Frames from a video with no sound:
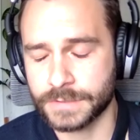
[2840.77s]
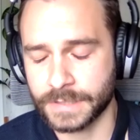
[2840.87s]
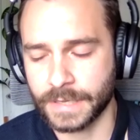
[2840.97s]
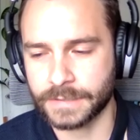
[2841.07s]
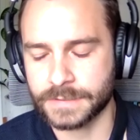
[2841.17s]

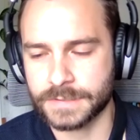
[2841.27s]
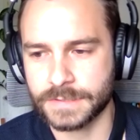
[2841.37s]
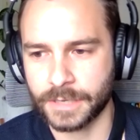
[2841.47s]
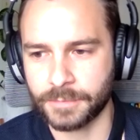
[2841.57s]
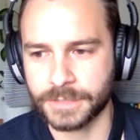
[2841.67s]
to get
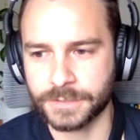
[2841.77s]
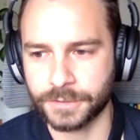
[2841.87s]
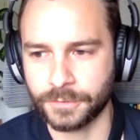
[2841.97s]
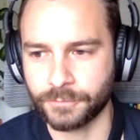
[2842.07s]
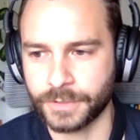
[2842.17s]

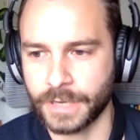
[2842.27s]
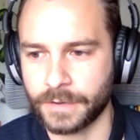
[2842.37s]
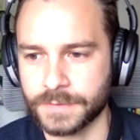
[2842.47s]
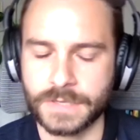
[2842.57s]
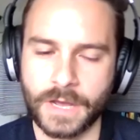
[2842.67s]
cyanobacterial
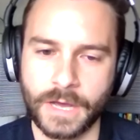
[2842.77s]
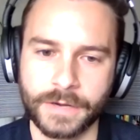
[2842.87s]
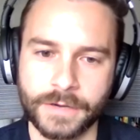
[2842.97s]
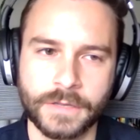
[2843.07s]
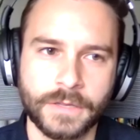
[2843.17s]
readouts
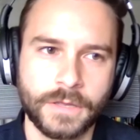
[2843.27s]
on